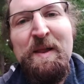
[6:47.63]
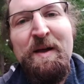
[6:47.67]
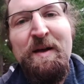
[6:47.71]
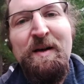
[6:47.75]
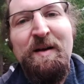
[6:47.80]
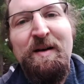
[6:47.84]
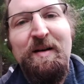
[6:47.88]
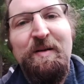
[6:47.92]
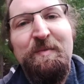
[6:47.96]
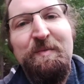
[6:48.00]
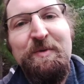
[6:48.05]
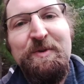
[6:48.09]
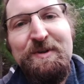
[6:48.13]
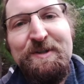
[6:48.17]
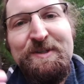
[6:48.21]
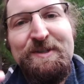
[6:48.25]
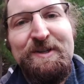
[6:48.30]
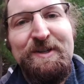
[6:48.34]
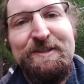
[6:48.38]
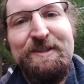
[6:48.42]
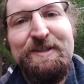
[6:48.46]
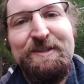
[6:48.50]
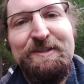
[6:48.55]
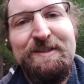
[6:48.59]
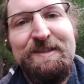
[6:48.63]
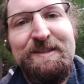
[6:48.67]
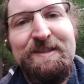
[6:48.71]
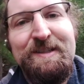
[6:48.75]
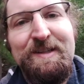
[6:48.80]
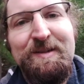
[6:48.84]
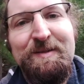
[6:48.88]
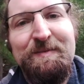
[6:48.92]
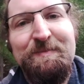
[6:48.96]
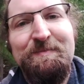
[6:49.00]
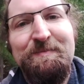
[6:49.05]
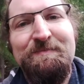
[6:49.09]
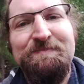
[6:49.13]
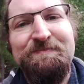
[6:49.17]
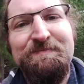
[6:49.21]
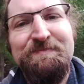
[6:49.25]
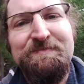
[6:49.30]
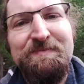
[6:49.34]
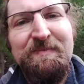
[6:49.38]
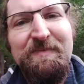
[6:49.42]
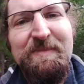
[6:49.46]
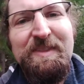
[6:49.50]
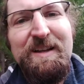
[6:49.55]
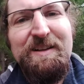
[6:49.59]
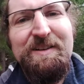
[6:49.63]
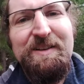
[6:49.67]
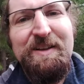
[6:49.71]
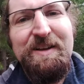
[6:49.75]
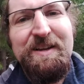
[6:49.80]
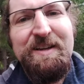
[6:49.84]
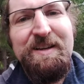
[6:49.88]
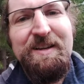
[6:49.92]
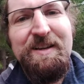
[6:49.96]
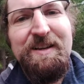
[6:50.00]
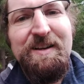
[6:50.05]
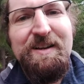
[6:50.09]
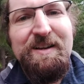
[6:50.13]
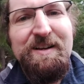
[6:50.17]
There's also some like